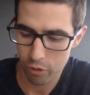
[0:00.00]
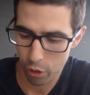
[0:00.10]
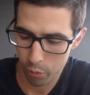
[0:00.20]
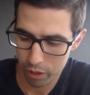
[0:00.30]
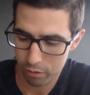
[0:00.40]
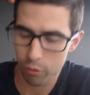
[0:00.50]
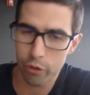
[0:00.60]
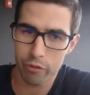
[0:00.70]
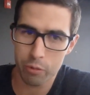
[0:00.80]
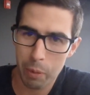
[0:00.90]
going through
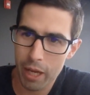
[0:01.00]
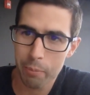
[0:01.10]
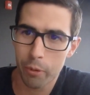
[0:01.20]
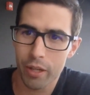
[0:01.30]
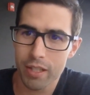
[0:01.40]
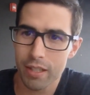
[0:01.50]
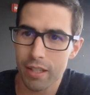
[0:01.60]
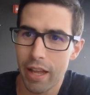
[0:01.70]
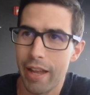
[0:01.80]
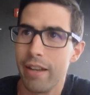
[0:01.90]
those pain points
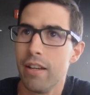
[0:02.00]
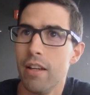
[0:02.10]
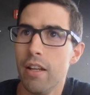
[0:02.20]
and